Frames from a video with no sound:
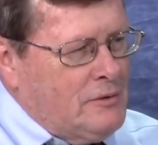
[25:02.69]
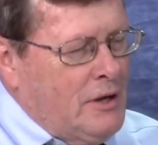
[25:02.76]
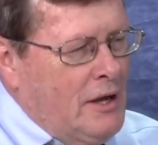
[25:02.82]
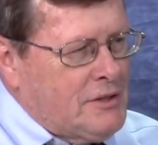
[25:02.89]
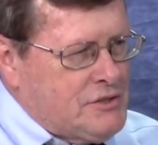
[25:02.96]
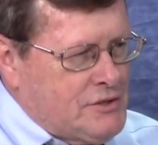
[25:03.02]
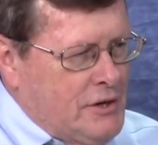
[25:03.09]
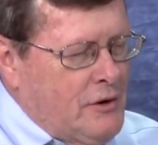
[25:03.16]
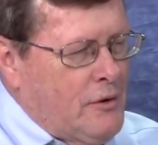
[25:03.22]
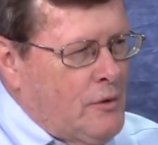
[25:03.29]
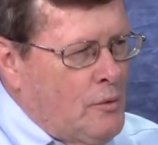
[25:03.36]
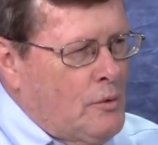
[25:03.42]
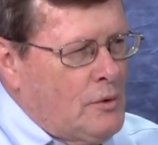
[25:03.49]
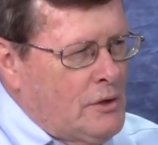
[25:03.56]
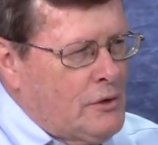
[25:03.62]
Not
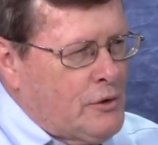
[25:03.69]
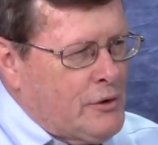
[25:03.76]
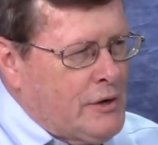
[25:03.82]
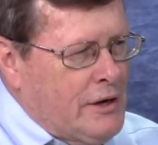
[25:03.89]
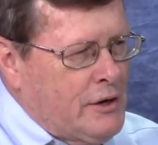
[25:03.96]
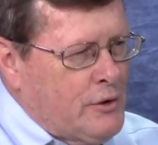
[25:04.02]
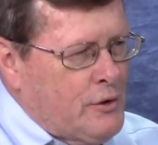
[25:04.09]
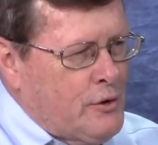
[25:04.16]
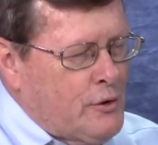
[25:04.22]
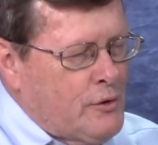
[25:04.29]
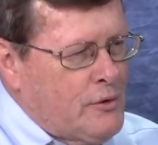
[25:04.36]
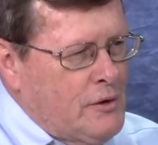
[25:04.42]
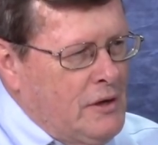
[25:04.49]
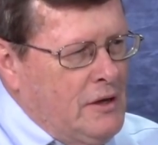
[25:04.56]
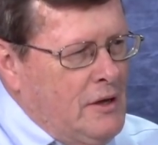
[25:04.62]
Sarah. We'll her, hear
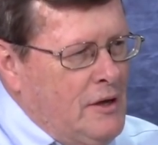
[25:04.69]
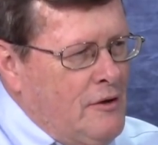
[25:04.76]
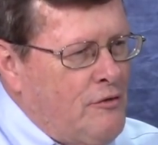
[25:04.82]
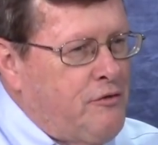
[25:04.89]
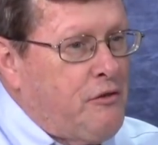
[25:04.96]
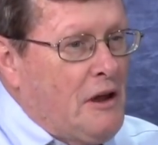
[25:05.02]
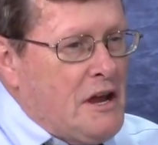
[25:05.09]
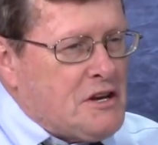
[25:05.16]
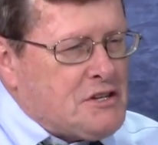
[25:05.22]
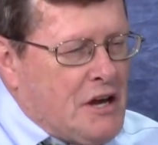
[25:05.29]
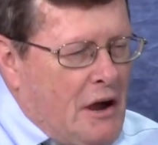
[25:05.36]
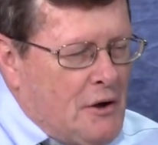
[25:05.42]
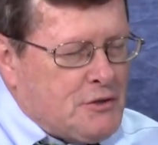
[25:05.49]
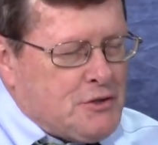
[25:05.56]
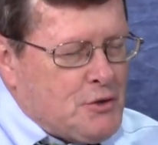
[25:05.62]
her yeah. flesh
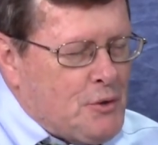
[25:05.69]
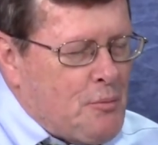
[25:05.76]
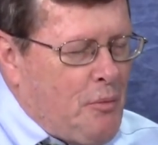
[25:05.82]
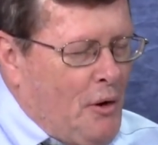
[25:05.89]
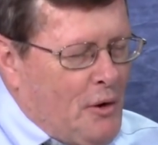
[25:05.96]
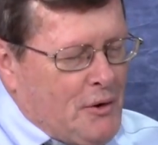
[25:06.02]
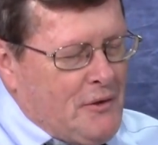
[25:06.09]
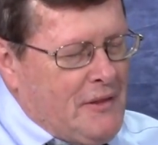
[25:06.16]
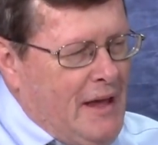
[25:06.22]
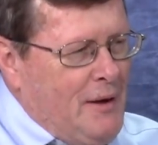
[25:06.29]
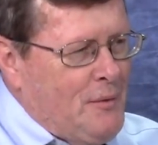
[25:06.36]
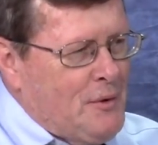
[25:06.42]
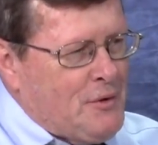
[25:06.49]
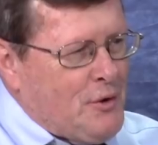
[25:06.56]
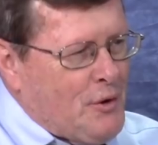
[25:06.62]
out your part of
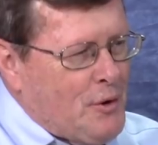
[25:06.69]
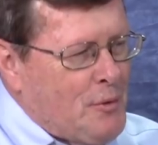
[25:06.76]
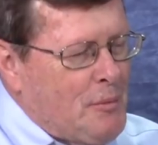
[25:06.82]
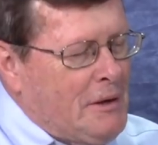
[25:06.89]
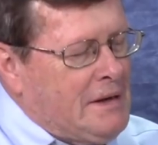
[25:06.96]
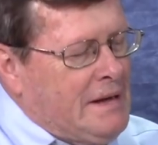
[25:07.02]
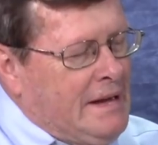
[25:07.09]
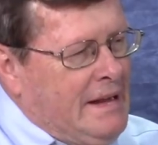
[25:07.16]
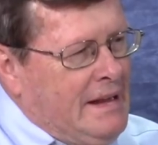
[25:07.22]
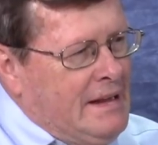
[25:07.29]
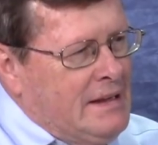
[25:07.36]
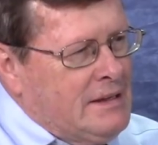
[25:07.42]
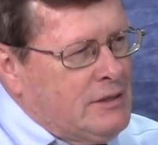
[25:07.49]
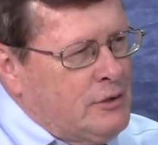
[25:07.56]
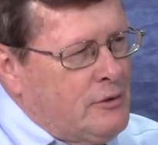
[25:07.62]
that with her, but yeah.
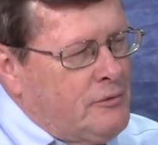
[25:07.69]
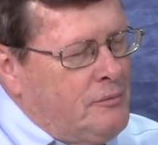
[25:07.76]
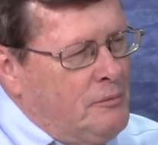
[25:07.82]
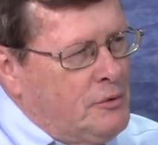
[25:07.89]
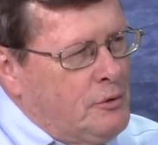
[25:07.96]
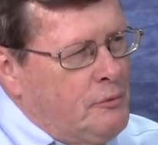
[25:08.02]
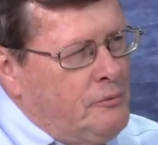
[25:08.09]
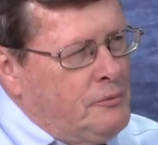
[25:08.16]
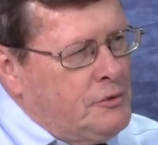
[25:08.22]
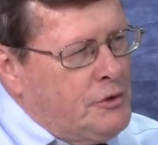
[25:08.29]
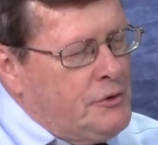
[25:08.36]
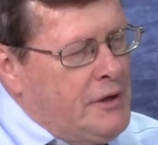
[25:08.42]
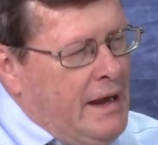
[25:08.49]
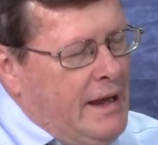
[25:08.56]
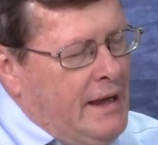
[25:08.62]
your, your
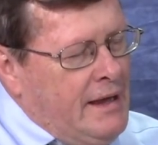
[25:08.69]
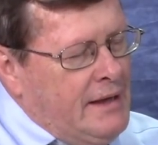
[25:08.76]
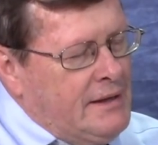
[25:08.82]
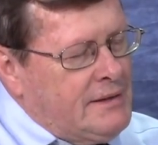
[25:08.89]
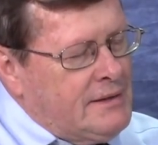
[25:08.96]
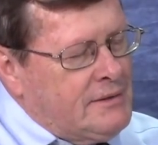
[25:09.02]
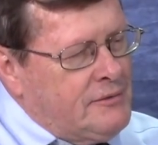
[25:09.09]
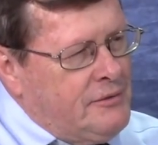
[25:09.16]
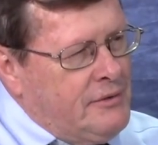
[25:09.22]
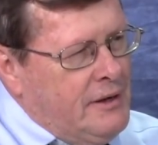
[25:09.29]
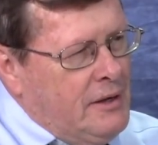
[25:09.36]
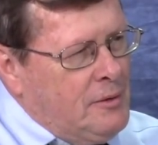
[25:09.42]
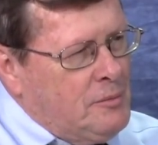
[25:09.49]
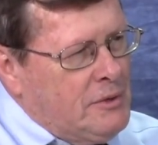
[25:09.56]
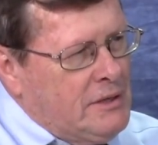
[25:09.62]
your dad and
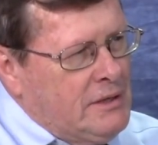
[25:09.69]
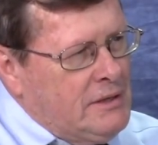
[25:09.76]
family.